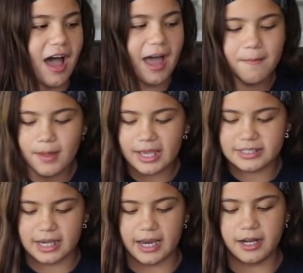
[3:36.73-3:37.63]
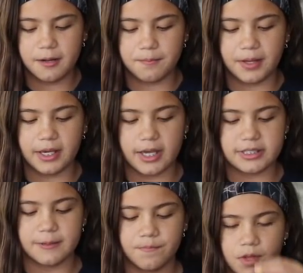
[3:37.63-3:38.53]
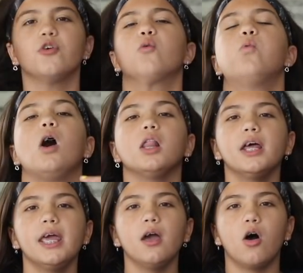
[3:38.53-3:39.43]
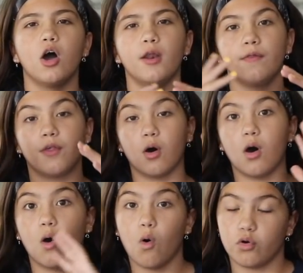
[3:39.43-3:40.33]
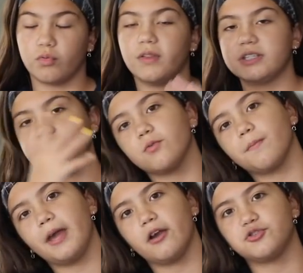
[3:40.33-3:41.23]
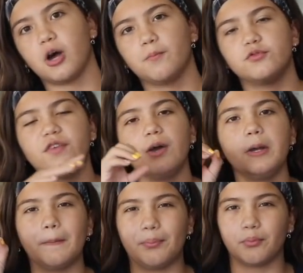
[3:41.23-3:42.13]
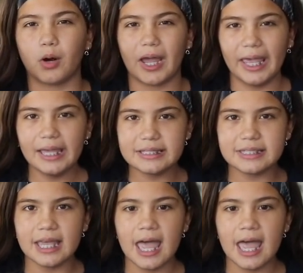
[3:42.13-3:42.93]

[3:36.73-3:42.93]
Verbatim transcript: I'm excited because the quality on the old one that's in the repair shop was very bright